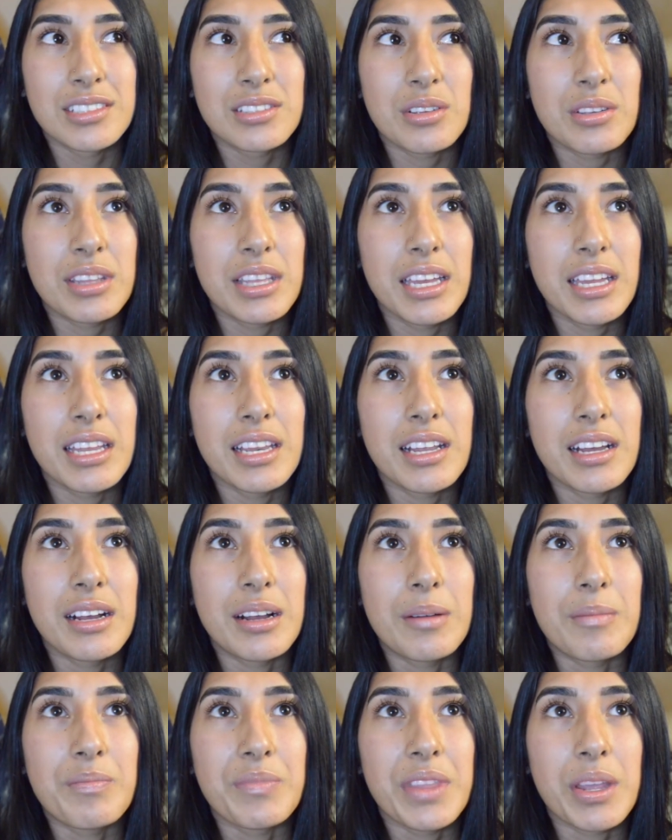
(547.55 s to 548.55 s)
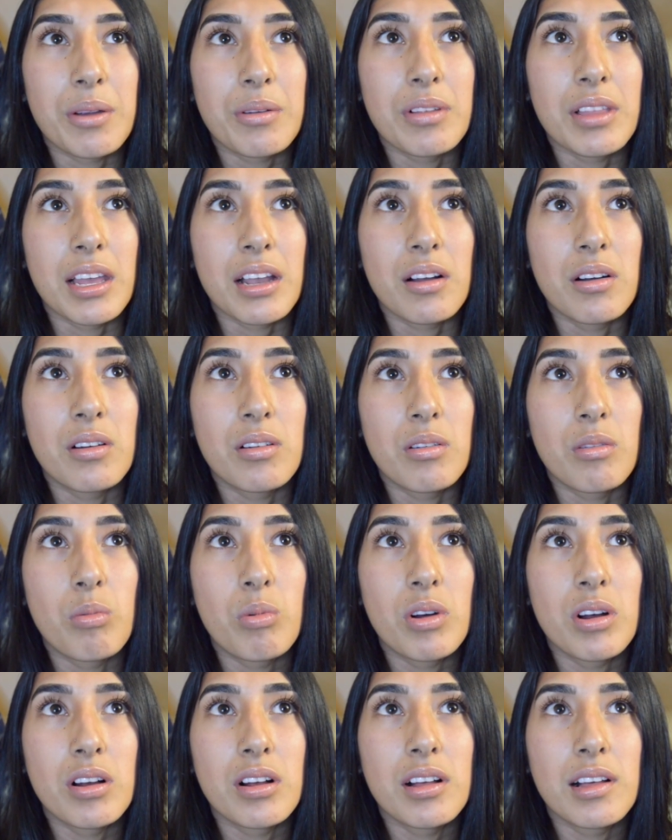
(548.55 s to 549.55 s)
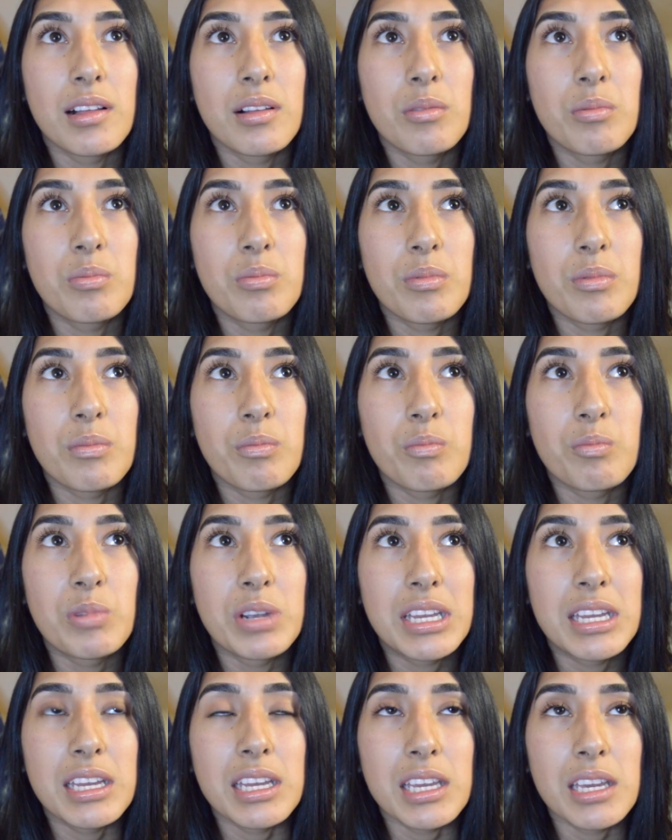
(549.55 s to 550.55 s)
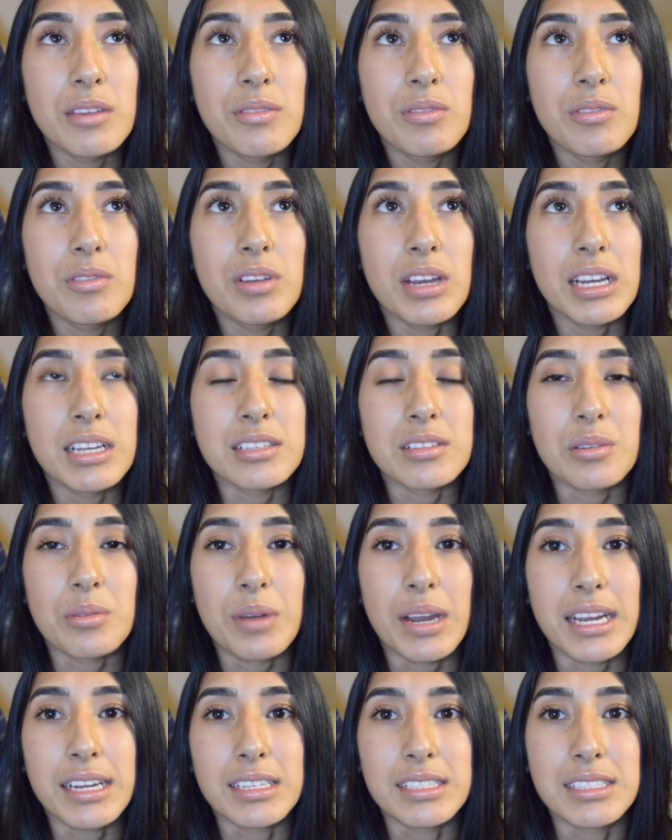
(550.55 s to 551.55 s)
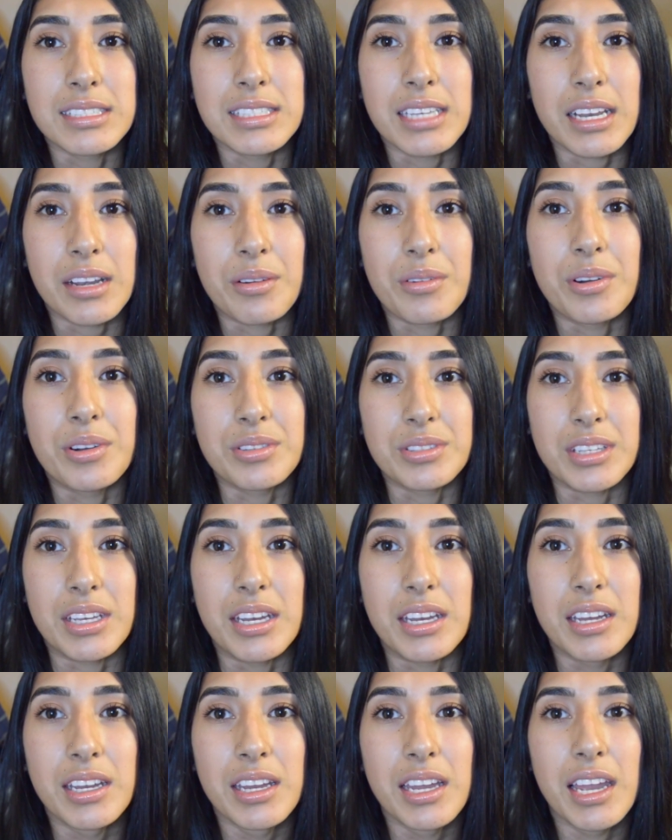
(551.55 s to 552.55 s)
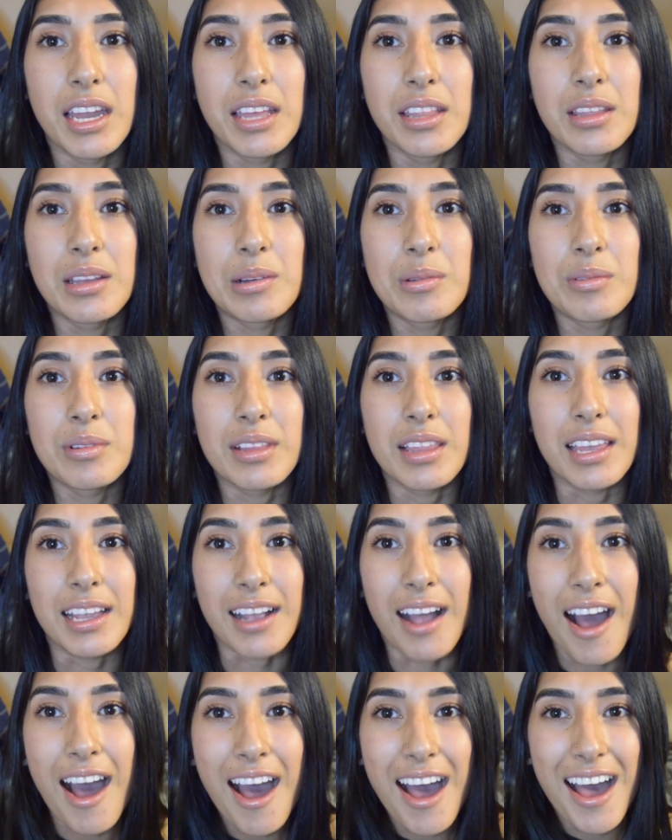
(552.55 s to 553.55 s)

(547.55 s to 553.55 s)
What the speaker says: So then they were like, well, we can give you guys a ride to Santa Rosa. And then we're like,